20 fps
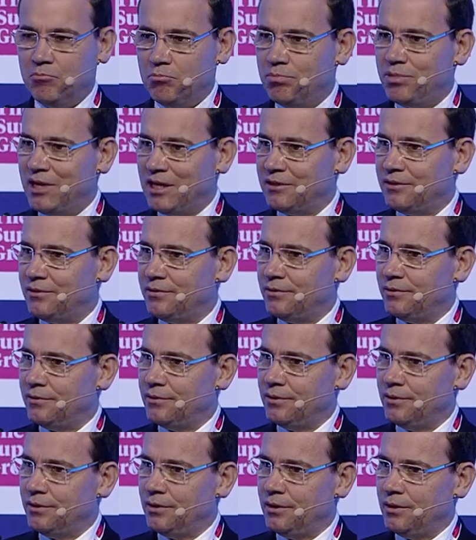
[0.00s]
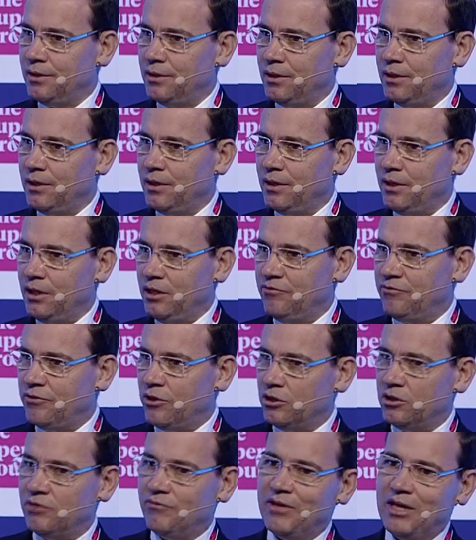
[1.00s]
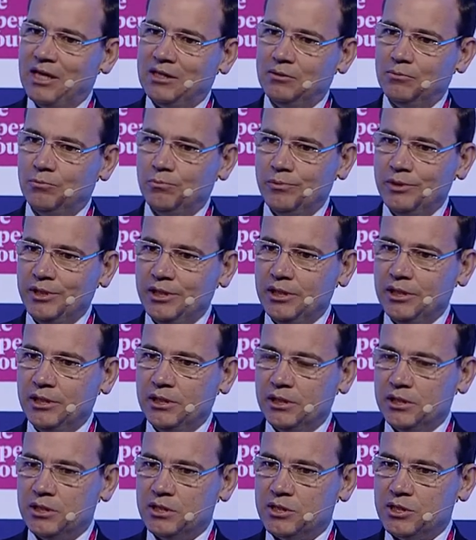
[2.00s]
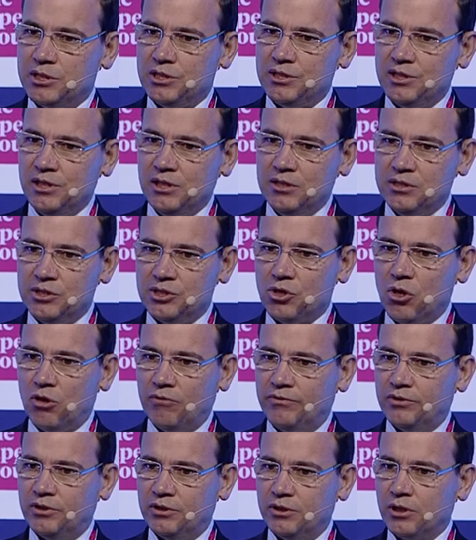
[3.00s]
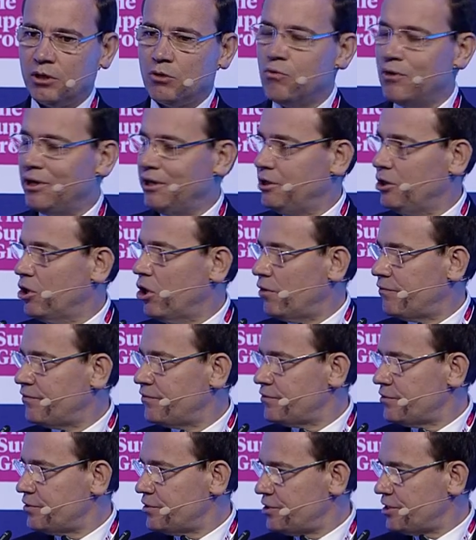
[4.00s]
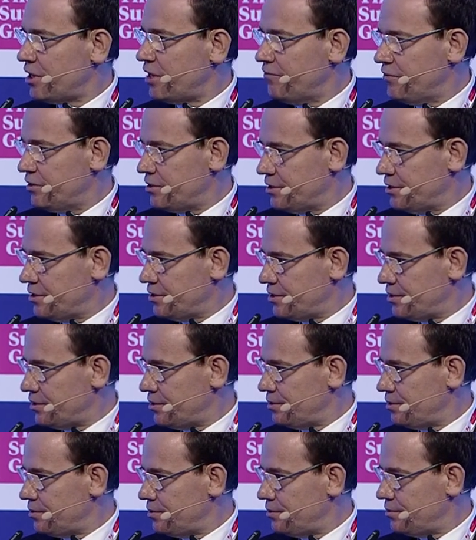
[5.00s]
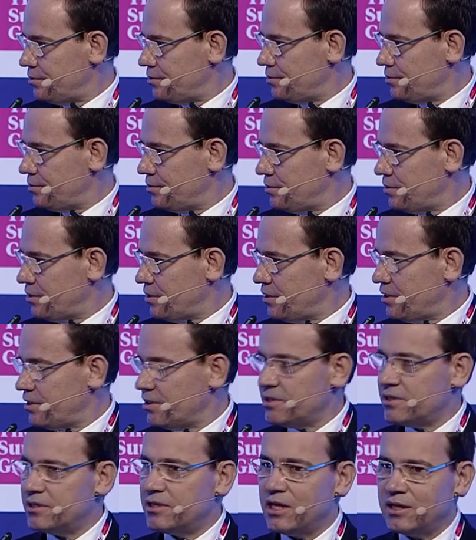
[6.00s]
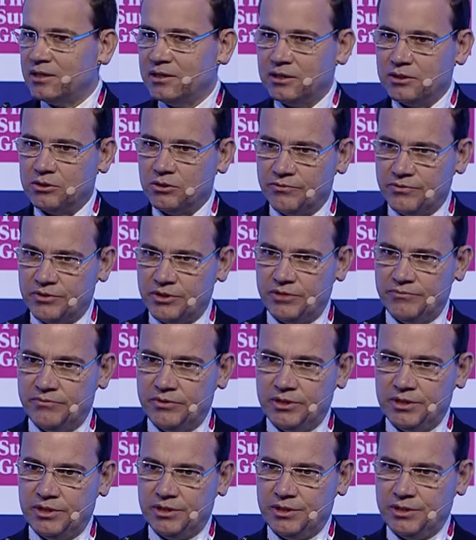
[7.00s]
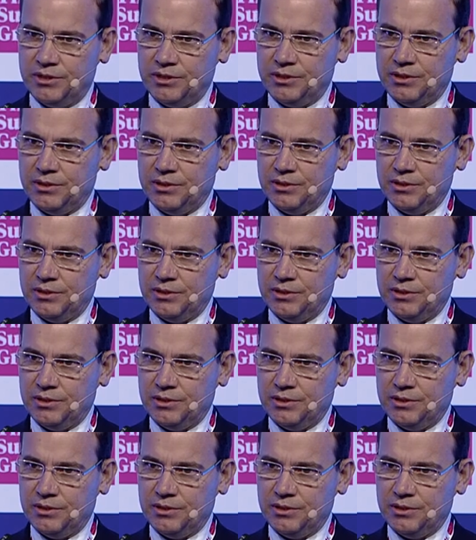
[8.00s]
But in front of that, we still suffer the quality of services, the standard of services.